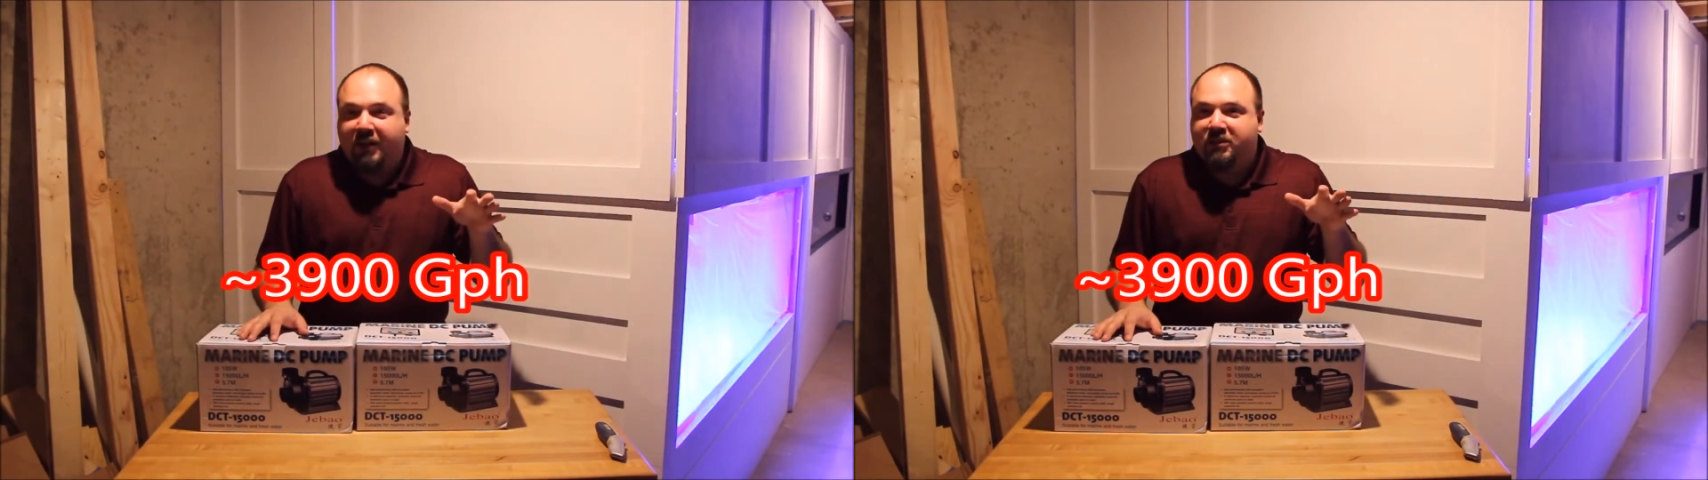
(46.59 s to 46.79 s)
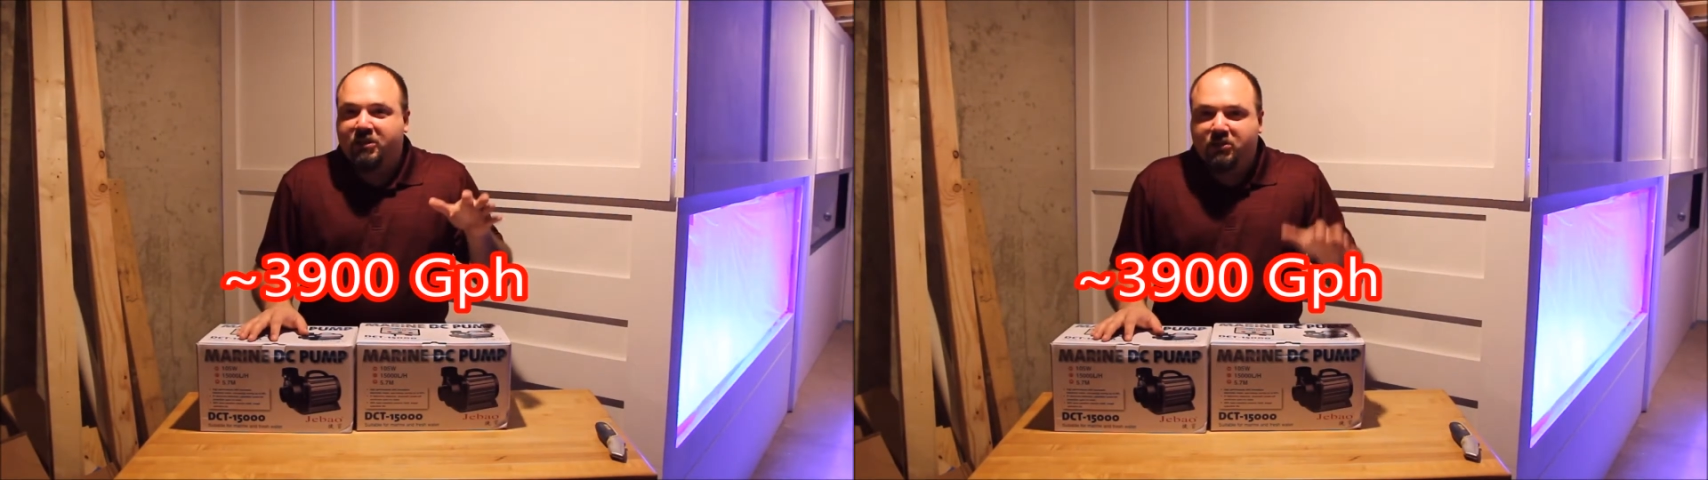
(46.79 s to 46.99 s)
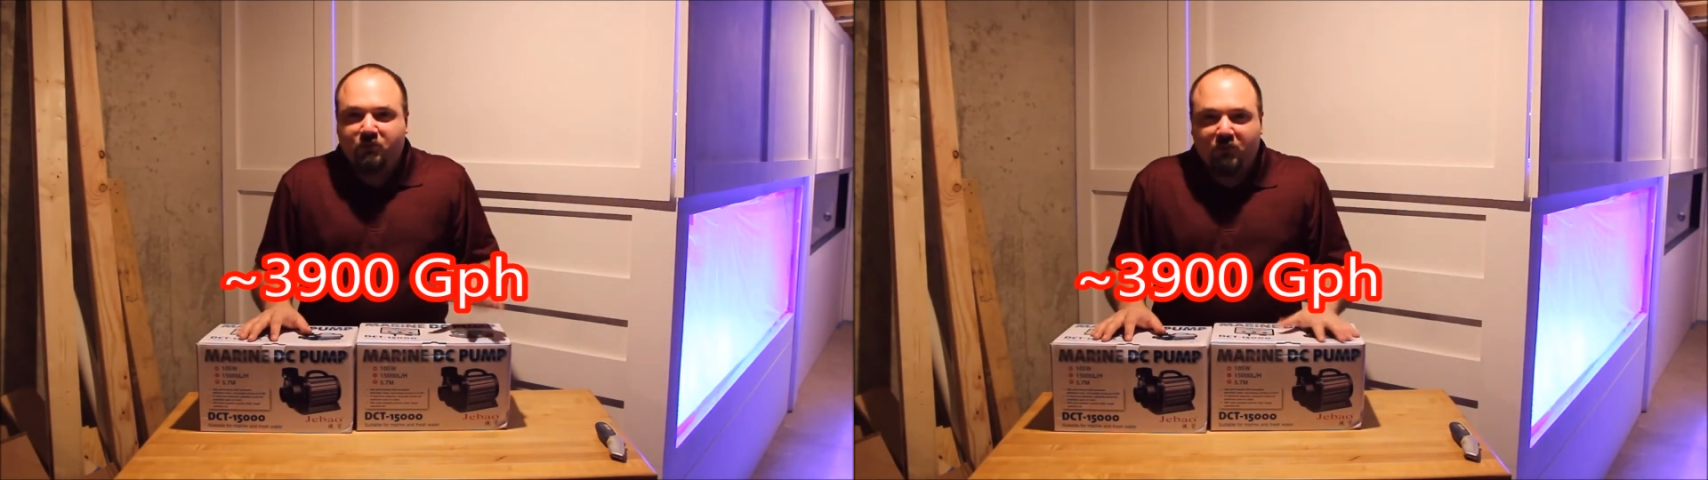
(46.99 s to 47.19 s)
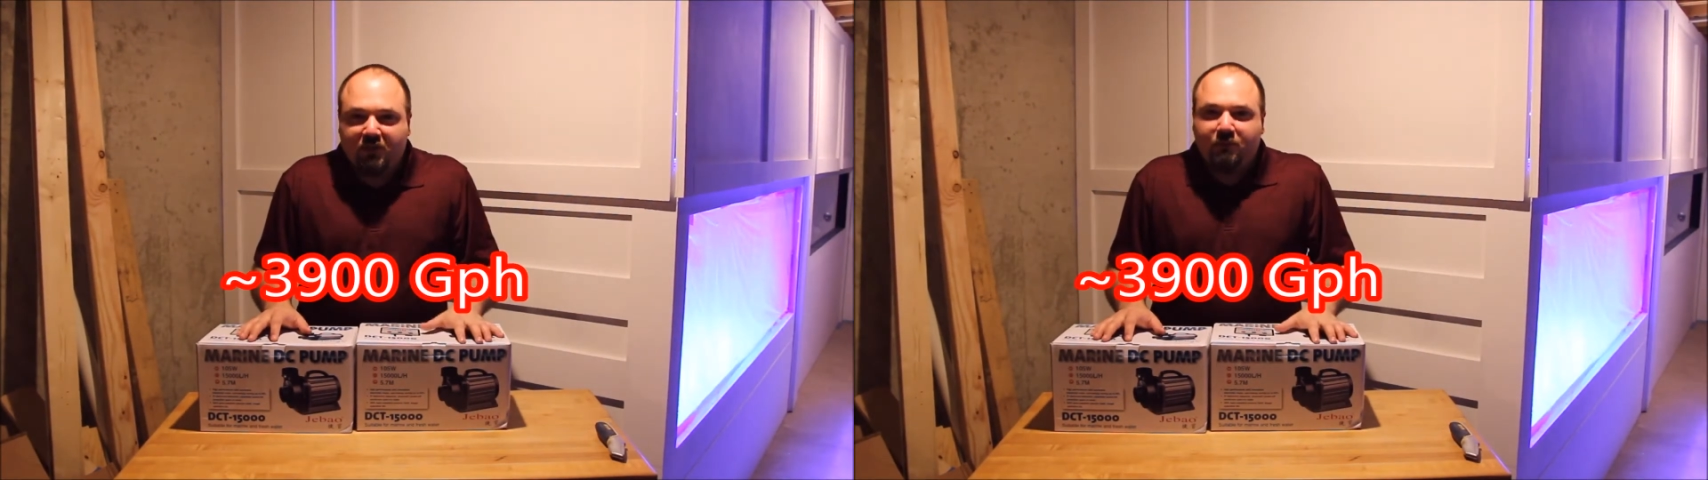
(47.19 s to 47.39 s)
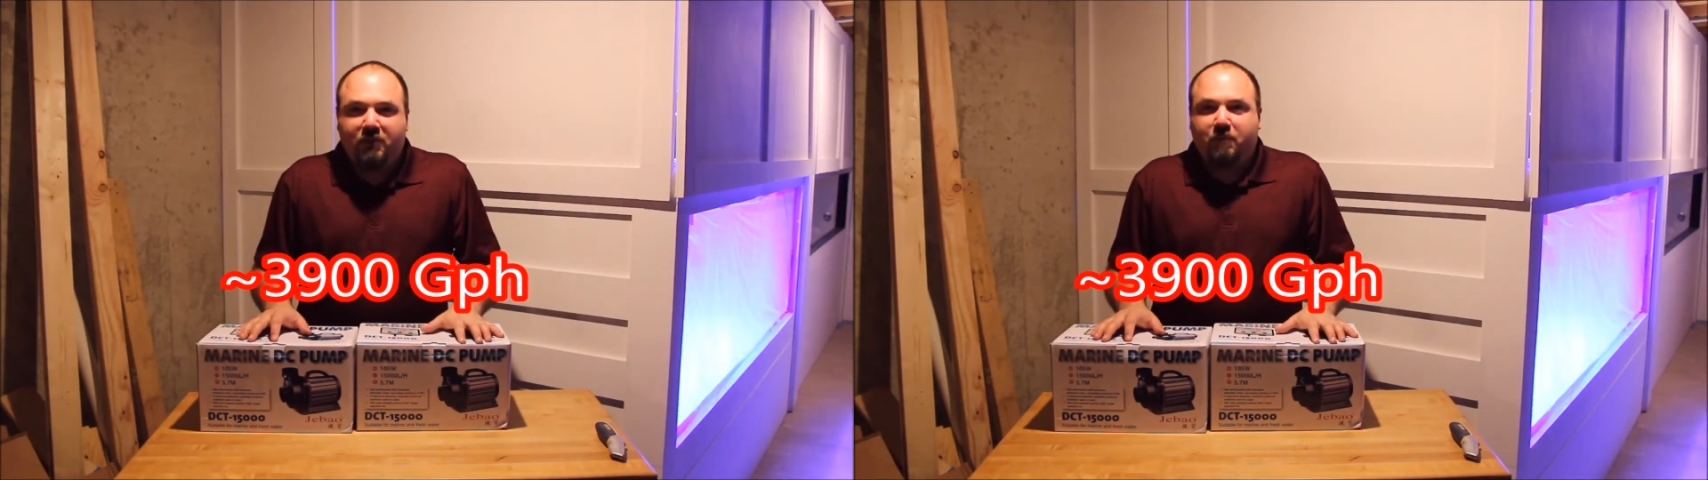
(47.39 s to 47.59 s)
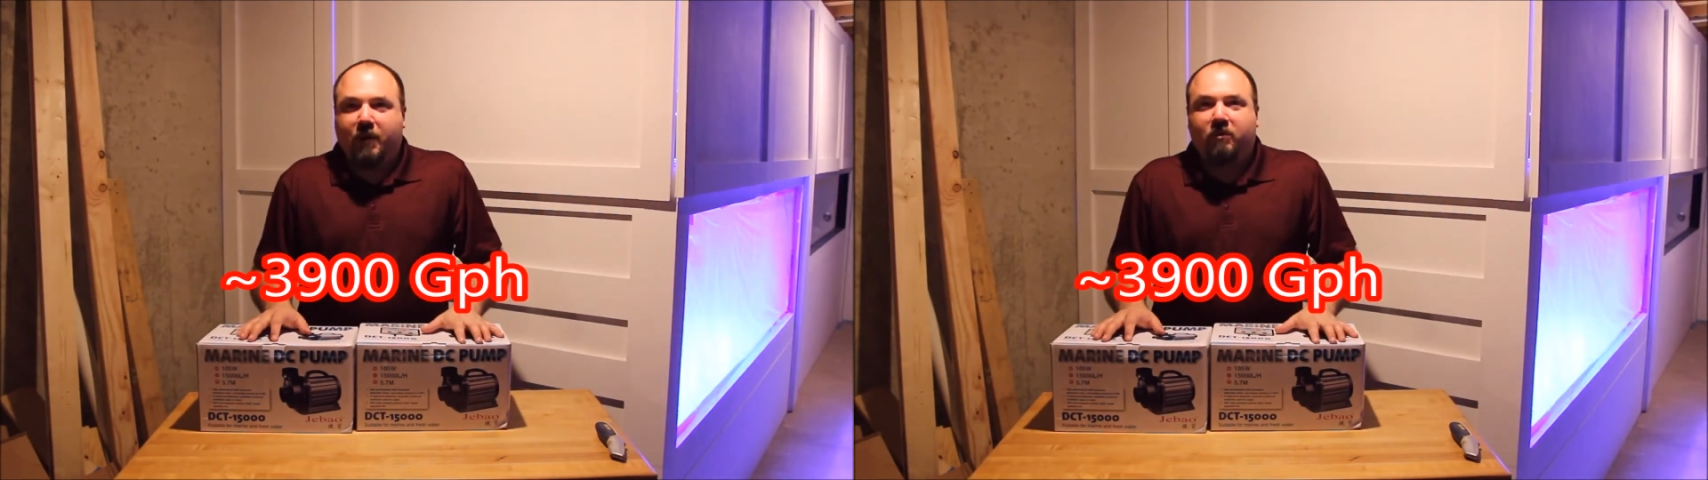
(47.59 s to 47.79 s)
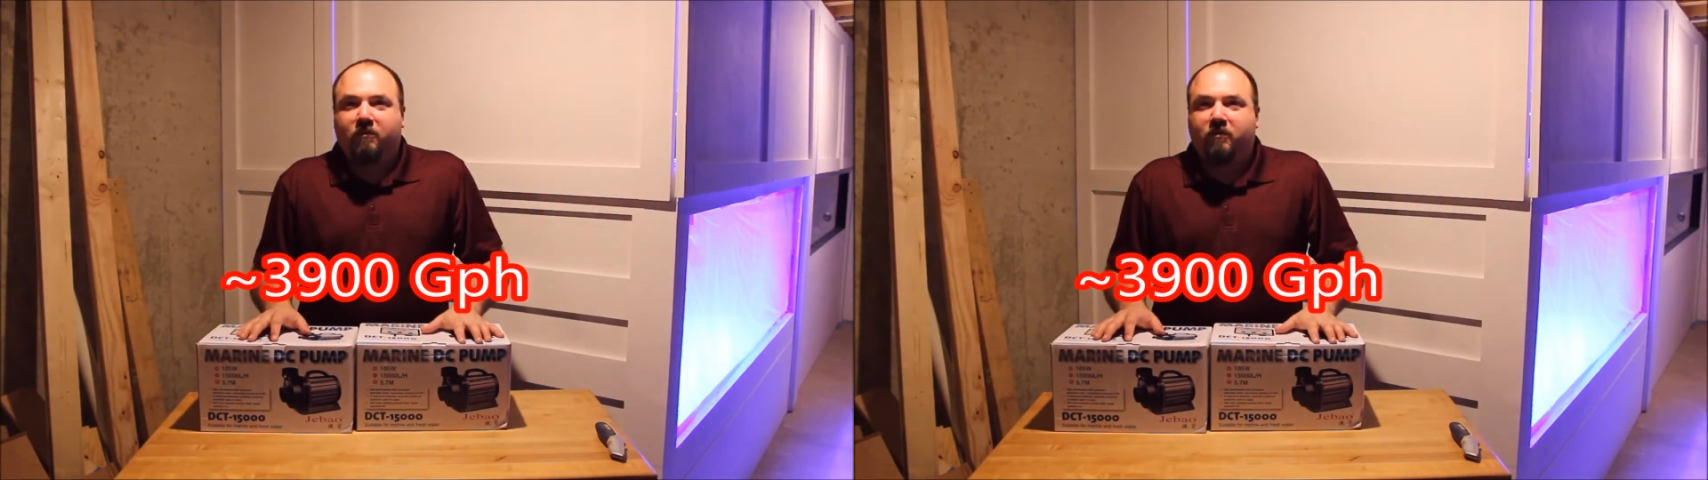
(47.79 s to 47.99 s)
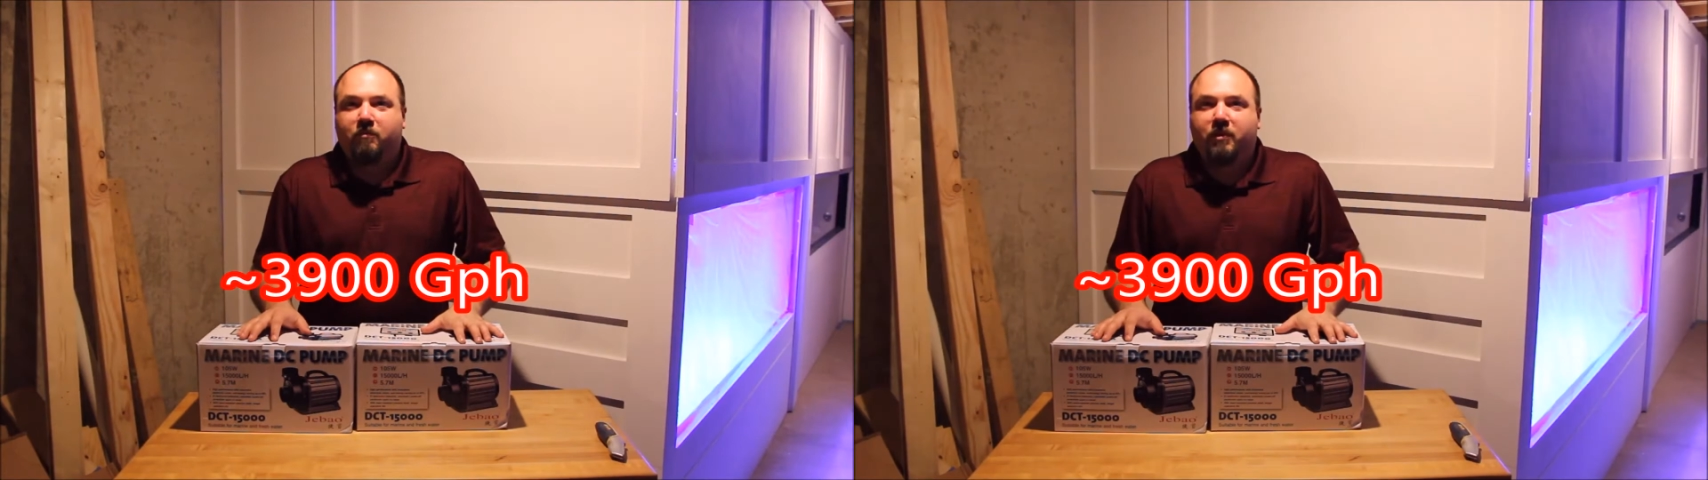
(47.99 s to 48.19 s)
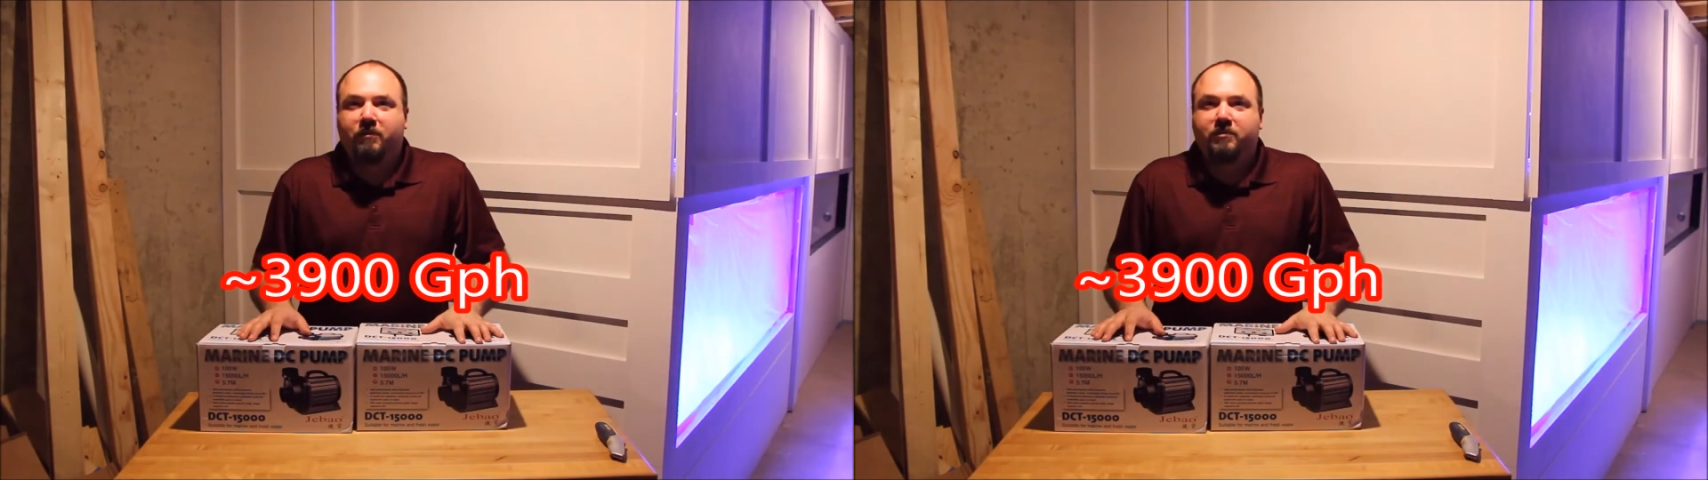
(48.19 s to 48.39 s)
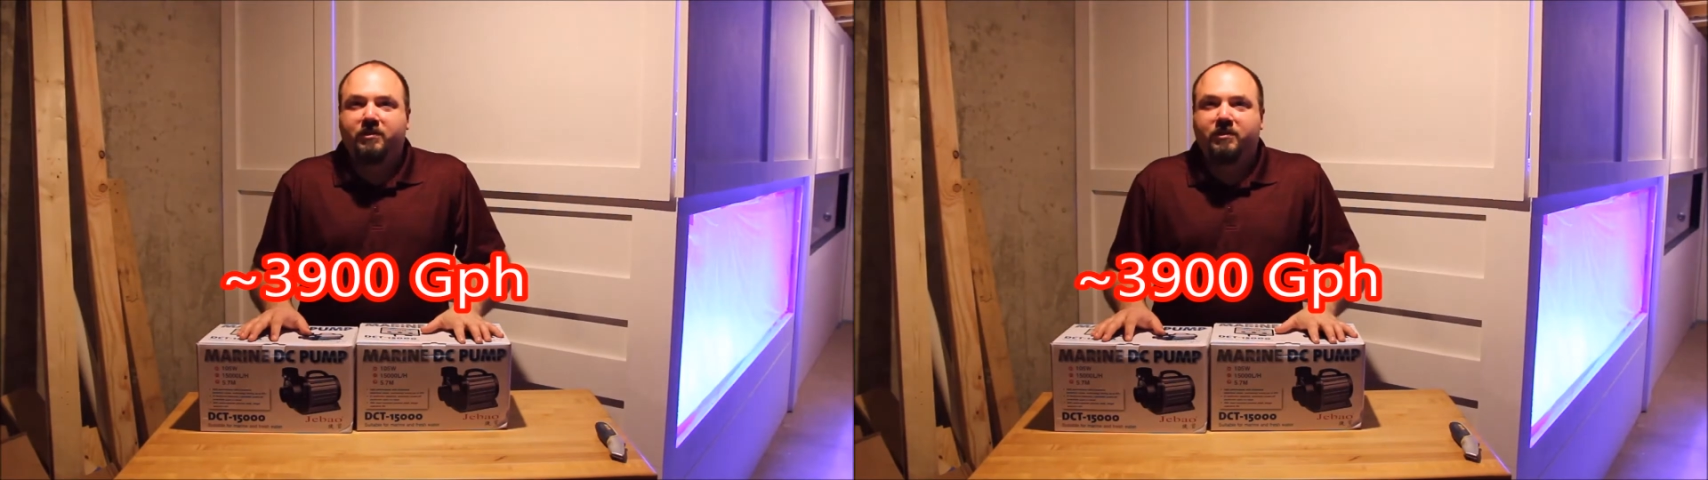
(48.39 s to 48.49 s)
extremely powerful pumps.